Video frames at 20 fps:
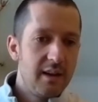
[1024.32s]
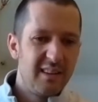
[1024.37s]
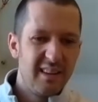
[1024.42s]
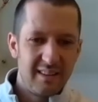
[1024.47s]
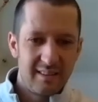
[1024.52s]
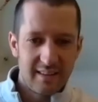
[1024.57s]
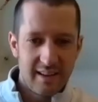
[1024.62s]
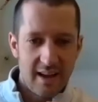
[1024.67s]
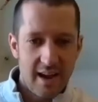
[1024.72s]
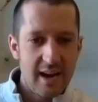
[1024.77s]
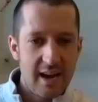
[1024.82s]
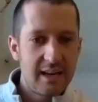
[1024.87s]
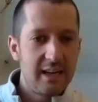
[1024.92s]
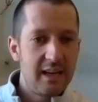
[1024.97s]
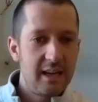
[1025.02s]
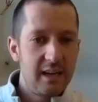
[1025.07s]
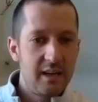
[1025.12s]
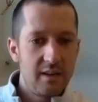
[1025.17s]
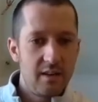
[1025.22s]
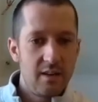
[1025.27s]

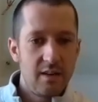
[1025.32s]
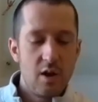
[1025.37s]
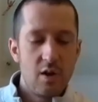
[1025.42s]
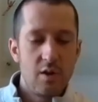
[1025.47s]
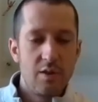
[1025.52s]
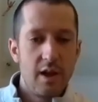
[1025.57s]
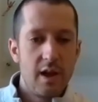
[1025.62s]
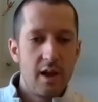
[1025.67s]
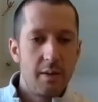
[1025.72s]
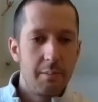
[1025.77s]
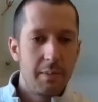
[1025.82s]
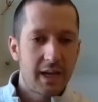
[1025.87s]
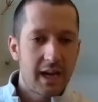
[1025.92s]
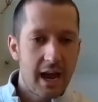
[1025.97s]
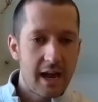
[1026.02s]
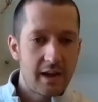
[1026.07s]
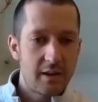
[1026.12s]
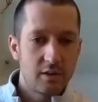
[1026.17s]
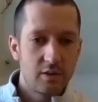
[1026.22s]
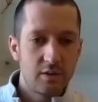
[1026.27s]
designing, the
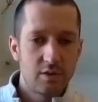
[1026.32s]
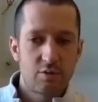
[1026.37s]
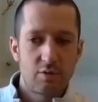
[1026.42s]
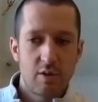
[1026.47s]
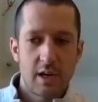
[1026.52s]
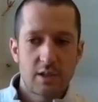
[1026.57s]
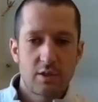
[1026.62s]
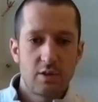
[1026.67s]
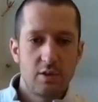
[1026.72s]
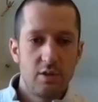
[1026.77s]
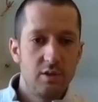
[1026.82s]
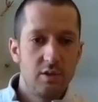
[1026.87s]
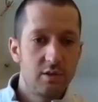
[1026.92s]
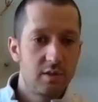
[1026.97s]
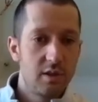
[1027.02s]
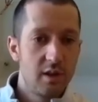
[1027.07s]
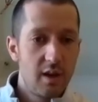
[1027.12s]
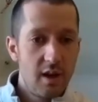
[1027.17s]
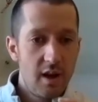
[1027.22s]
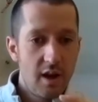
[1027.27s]
mechanical
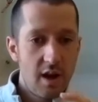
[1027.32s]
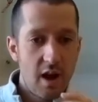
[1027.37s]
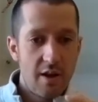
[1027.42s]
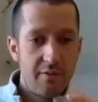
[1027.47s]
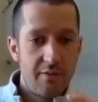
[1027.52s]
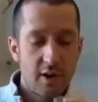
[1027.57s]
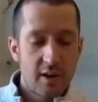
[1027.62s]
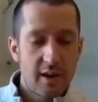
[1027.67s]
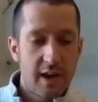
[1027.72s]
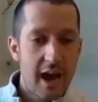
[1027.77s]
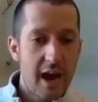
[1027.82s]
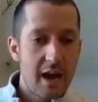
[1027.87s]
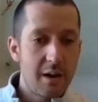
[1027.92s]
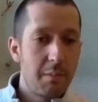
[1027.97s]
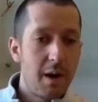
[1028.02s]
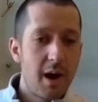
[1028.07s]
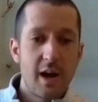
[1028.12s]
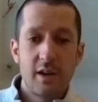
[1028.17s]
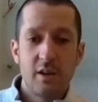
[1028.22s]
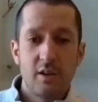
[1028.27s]
structures of our CAD
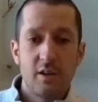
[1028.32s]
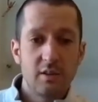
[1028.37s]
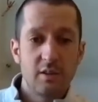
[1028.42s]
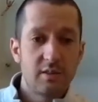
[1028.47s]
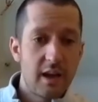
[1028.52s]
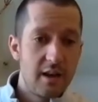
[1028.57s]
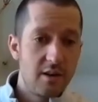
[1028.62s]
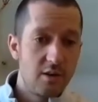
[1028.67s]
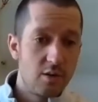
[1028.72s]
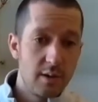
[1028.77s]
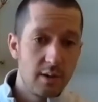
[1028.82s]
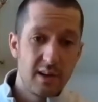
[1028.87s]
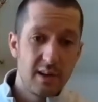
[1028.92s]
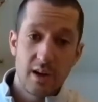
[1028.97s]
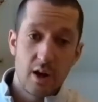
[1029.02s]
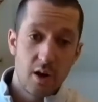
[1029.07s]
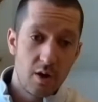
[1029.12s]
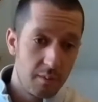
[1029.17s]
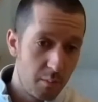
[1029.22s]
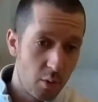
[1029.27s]
models and doing,
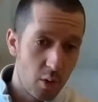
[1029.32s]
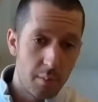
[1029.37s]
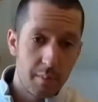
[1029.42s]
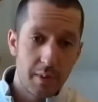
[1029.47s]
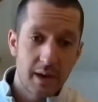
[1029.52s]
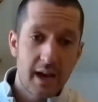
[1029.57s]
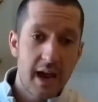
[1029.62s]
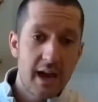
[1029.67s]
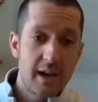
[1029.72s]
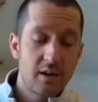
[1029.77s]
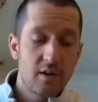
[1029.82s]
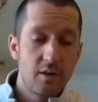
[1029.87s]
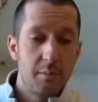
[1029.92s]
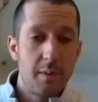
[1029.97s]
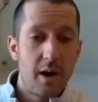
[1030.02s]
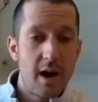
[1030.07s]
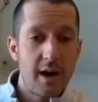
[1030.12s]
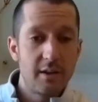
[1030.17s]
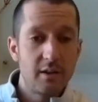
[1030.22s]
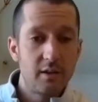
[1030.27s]
more mechanical
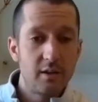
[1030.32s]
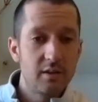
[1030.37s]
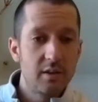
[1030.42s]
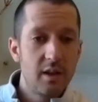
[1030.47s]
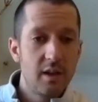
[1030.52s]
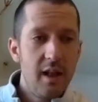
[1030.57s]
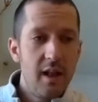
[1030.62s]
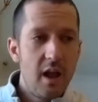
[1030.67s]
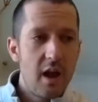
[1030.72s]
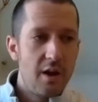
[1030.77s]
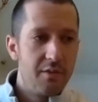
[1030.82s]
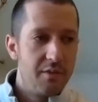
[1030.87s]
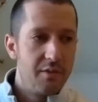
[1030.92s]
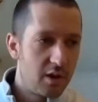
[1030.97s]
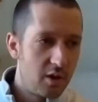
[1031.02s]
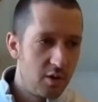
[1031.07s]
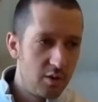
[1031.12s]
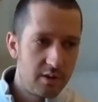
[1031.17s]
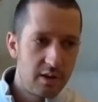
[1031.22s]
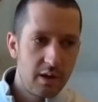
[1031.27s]
models of
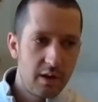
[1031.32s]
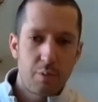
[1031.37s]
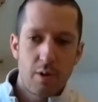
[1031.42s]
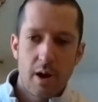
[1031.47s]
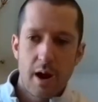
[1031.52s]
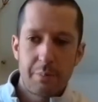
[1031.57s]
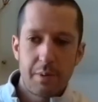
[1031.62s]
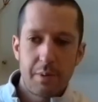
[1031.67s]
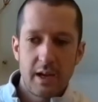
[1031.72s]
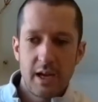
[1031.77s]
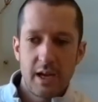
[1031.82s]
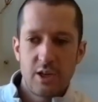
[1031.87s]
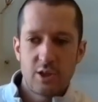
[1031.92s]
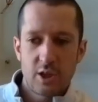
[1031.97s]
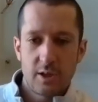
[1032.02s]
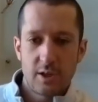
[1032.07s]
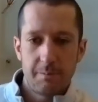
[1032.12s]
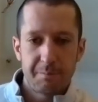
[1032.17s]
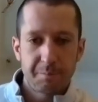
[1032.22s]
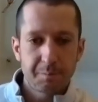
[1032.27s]
acoustic
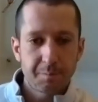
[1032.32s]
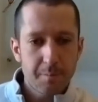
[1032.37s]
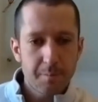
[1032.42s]
propagation.